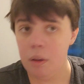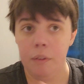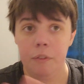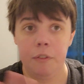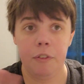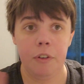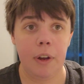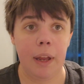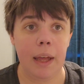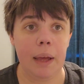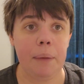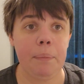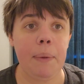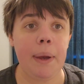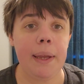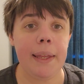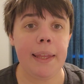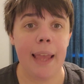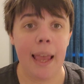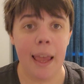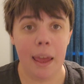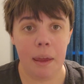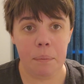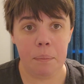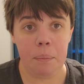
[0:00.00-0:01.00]
for like my
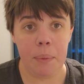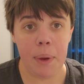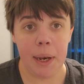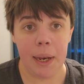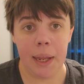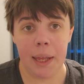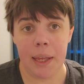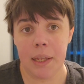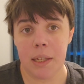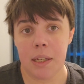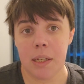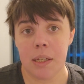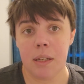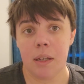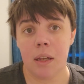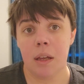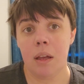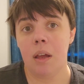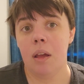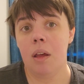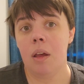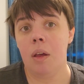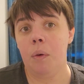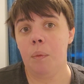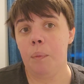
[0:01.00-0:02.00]
10 minutes,
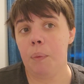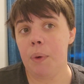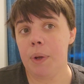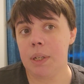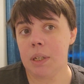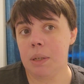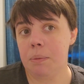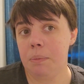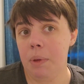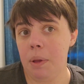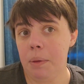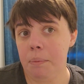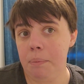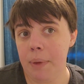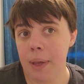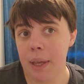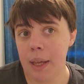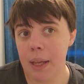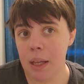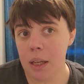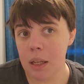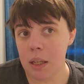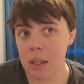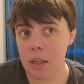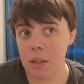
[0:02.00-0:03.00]
was going to be
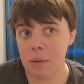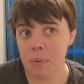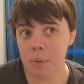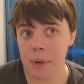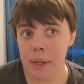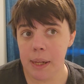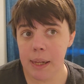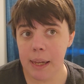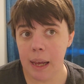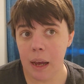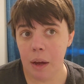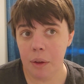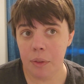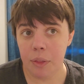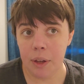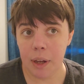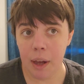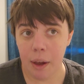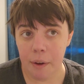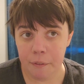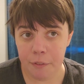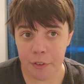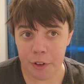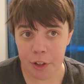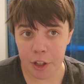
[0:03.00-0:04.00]
me switching out the
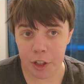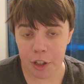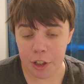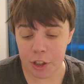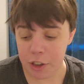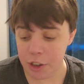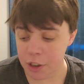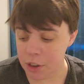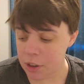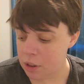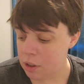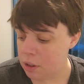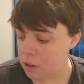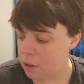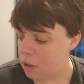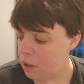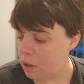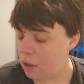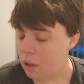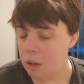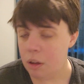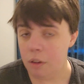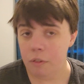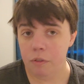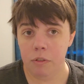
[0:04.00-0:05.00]
comforters
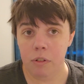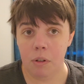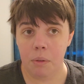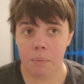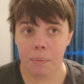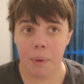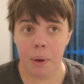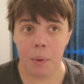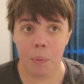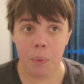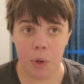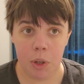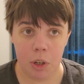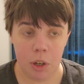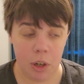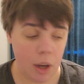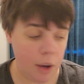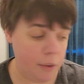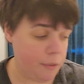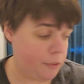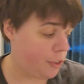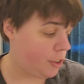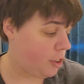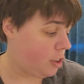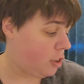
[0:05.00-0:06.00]
from my winter
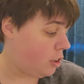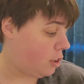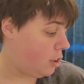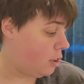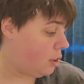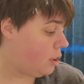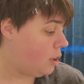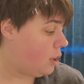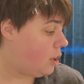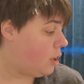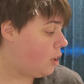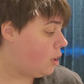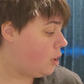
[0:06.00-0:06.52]
comforter